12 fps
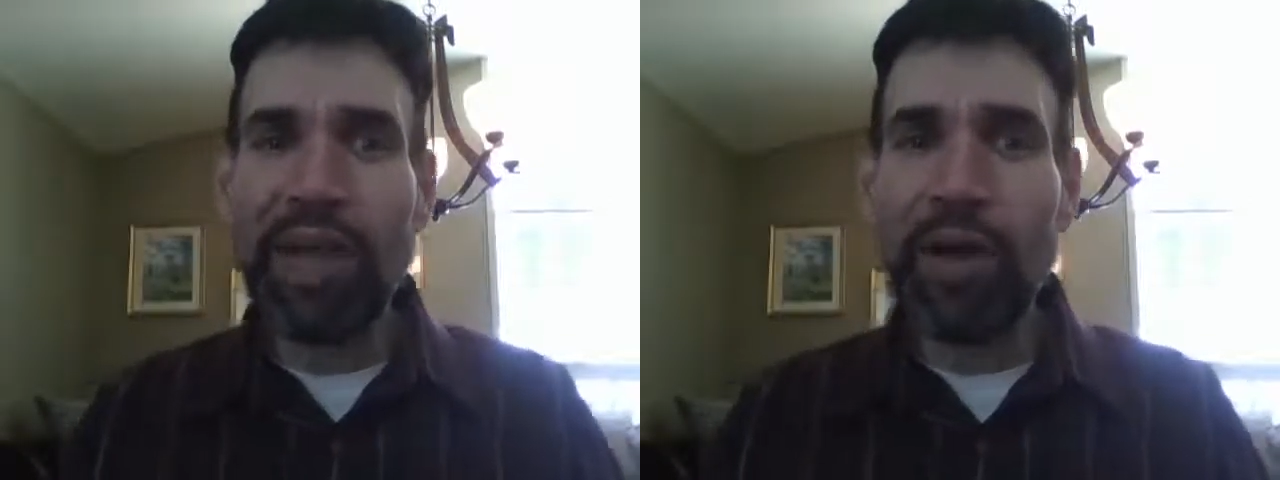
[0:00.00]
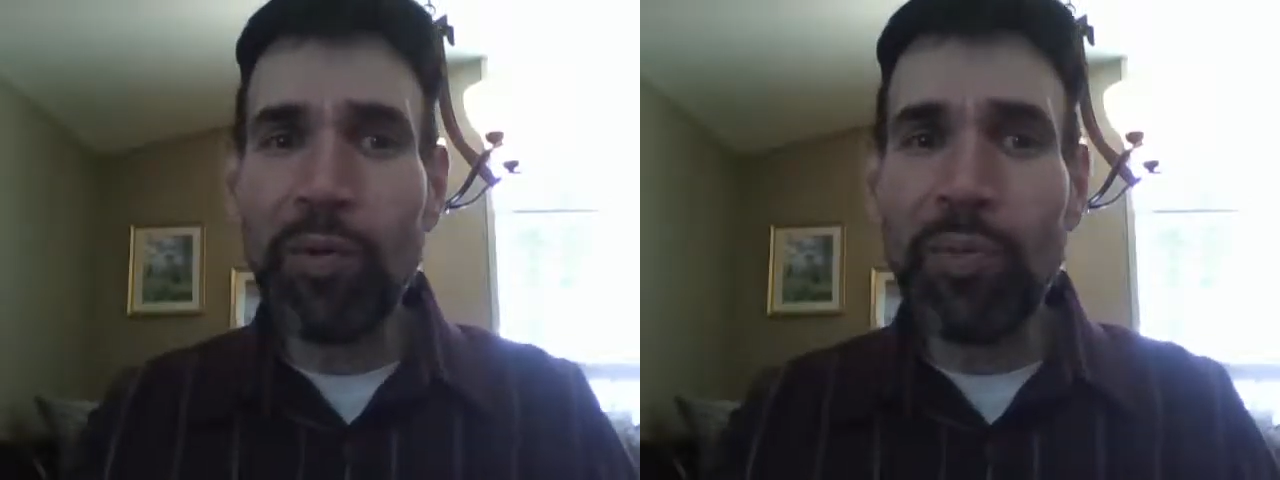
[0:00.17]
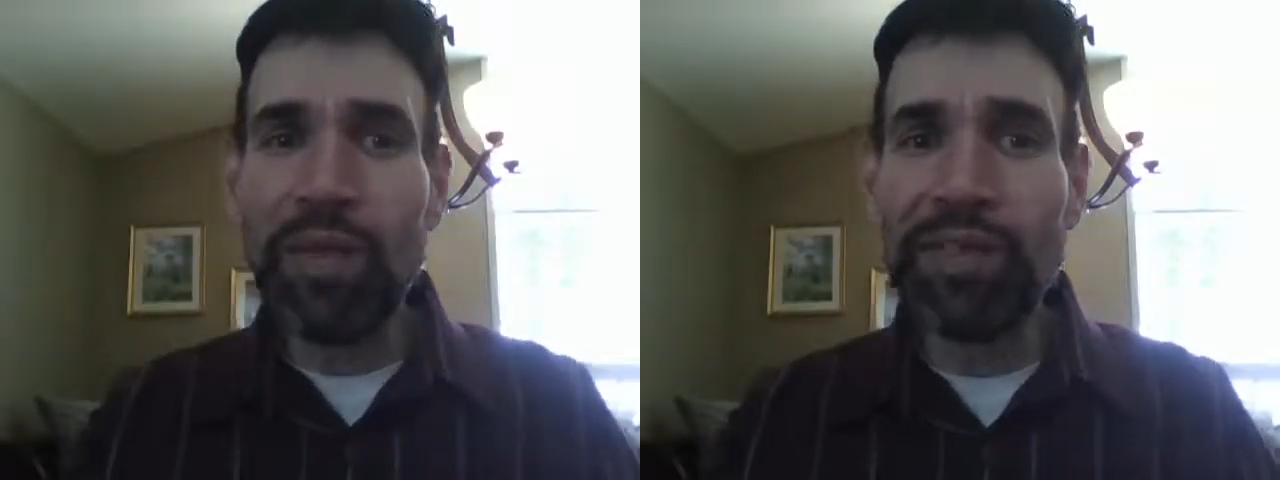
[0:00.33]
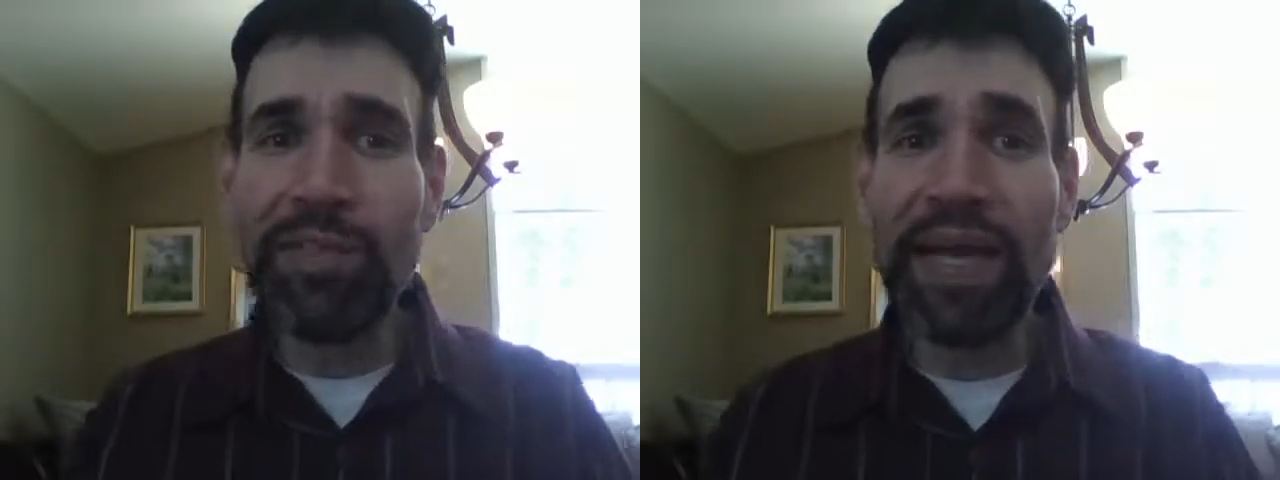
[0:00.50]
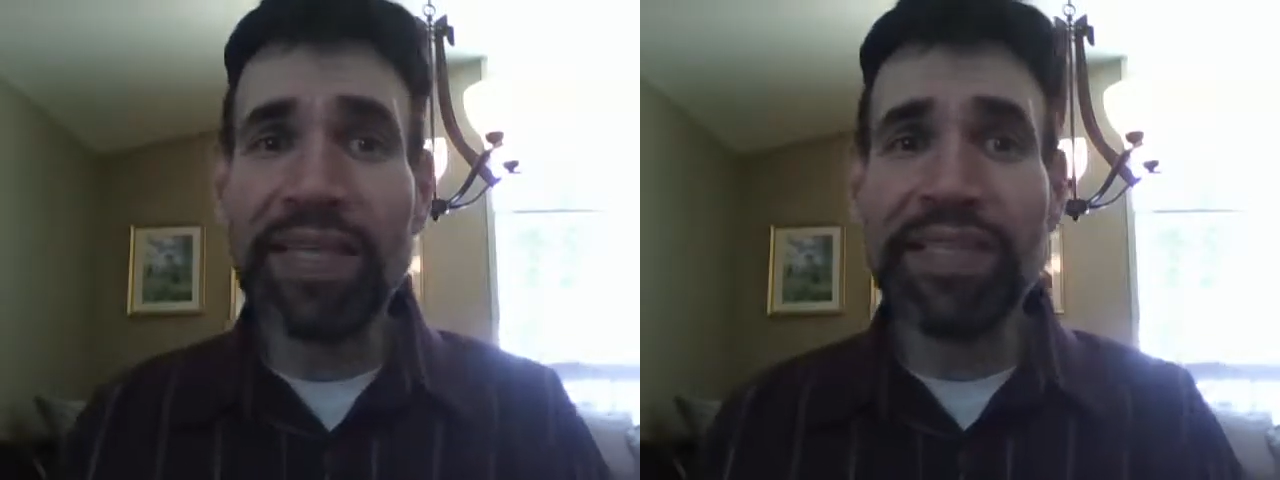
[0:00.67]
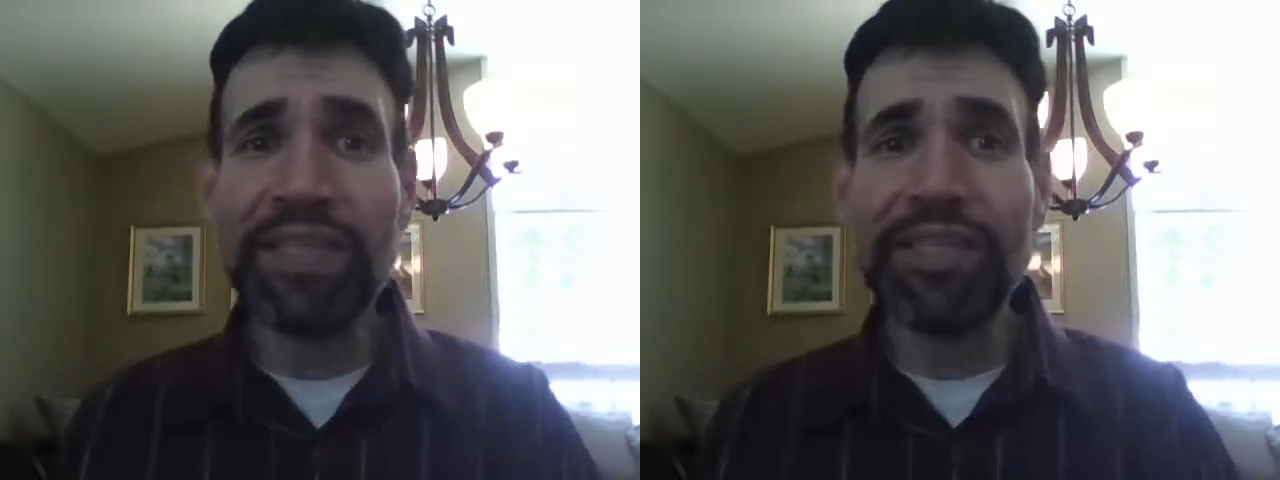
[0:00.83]
I hope this
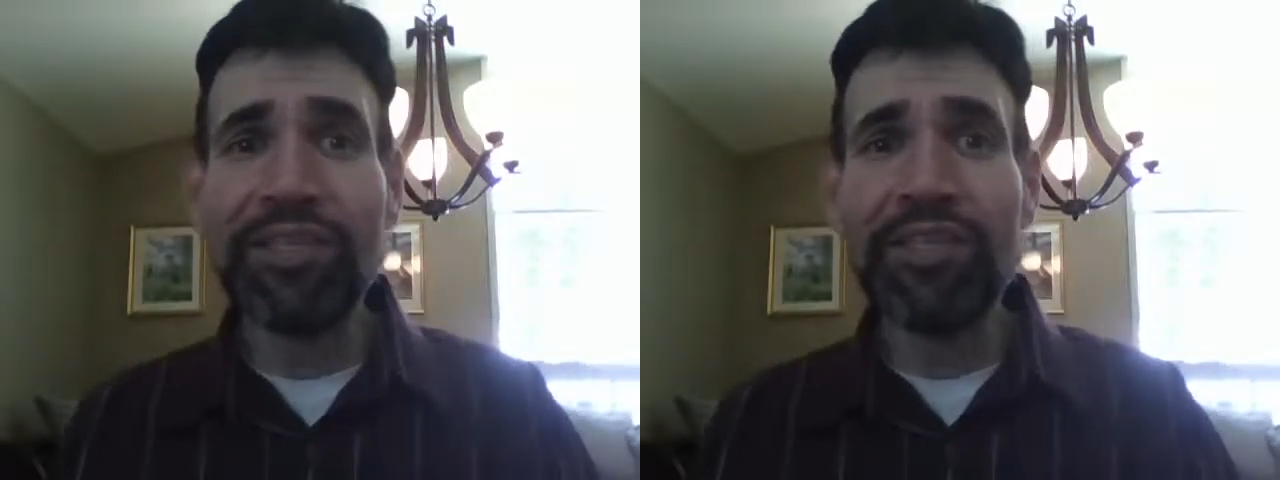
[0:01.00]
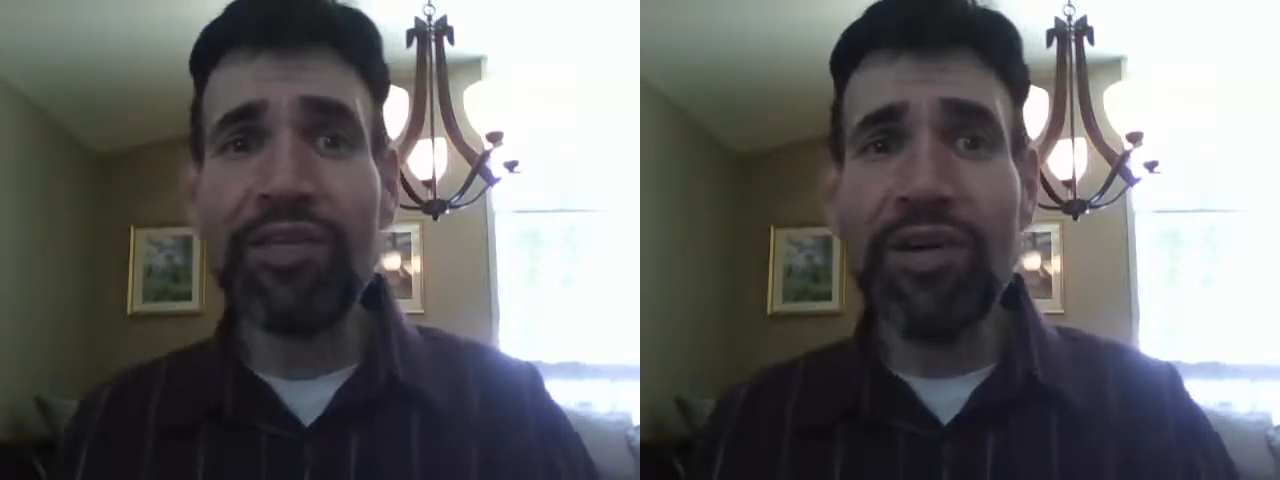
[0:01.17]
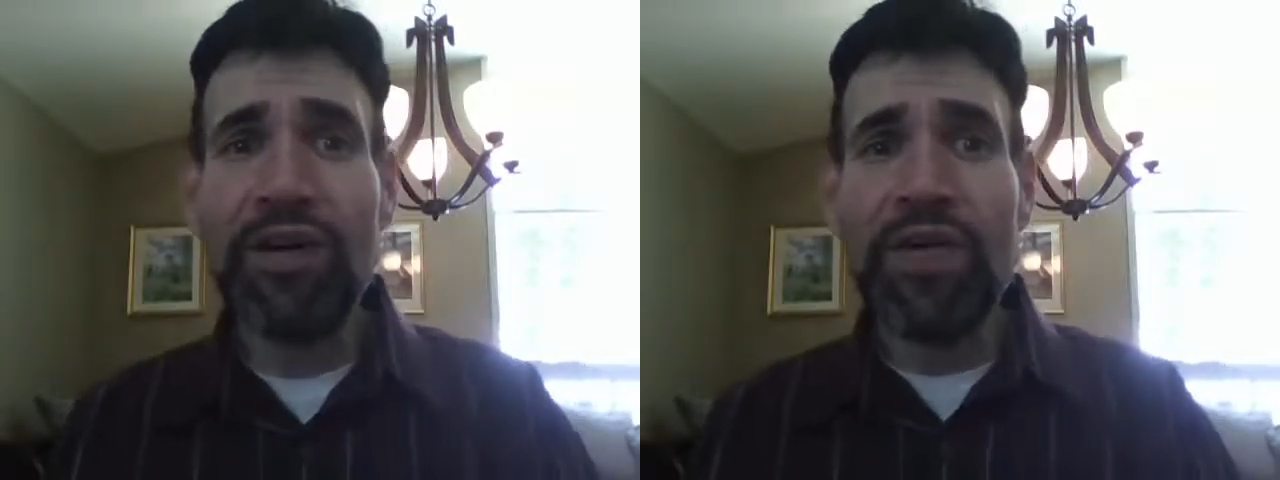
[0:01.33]
message